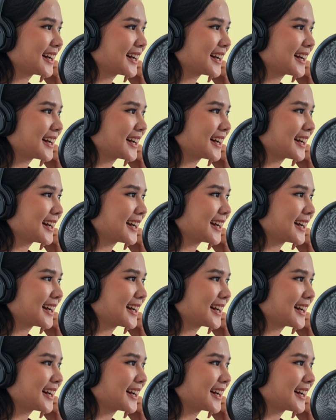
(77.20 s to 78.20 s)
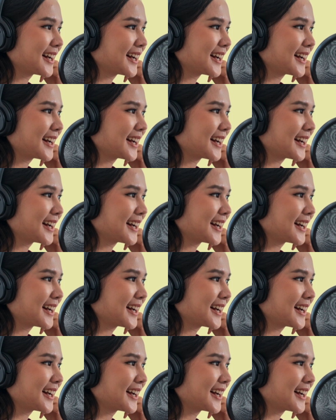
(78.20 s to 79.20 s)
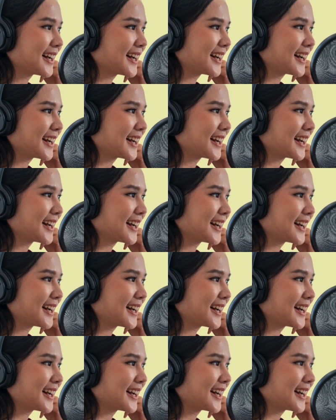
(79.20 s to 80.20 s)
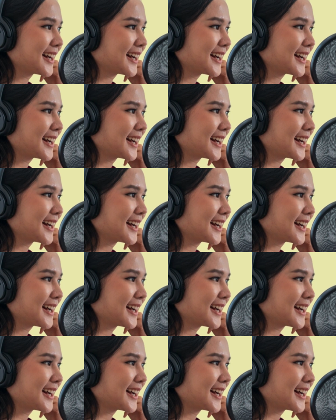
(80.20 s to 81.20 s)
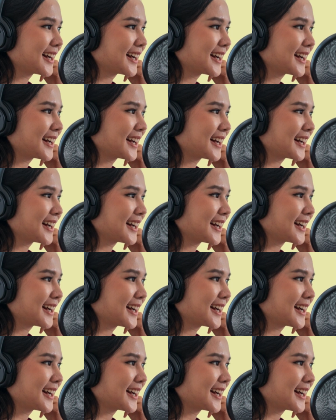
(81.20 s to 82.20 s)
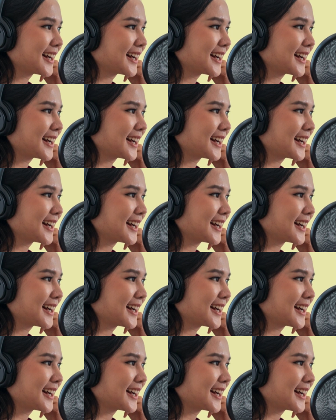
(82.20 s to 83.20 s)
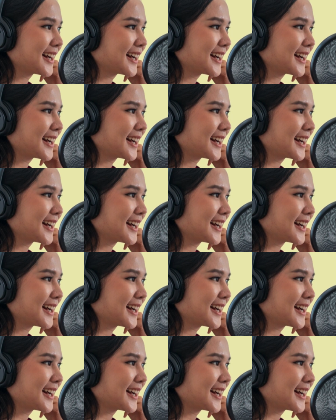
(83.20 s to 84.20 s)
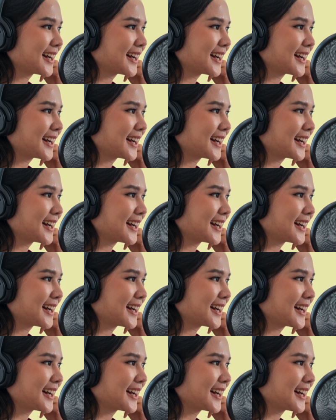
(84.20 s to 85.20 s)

The face doesn't move, so there is nothing to read.